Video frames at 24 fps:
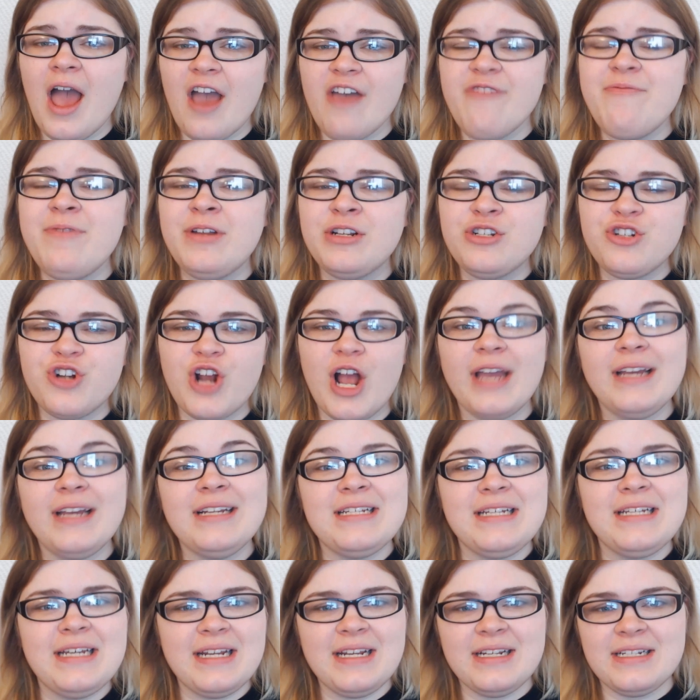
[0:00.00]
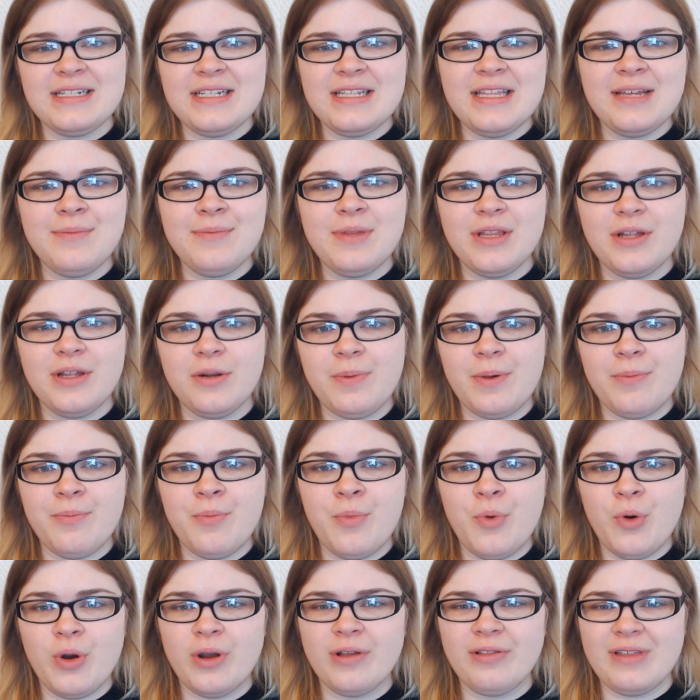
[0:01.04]
I've been trying to get into them a little
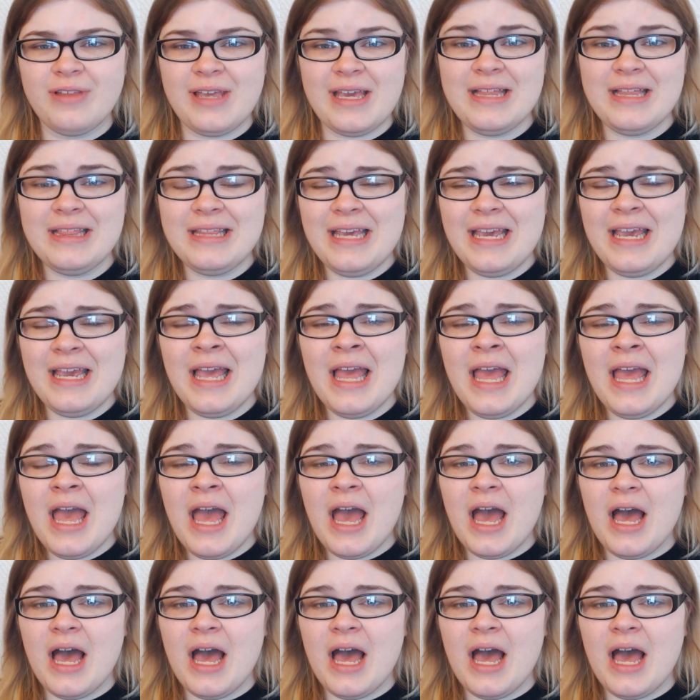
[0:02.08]
bit more lately,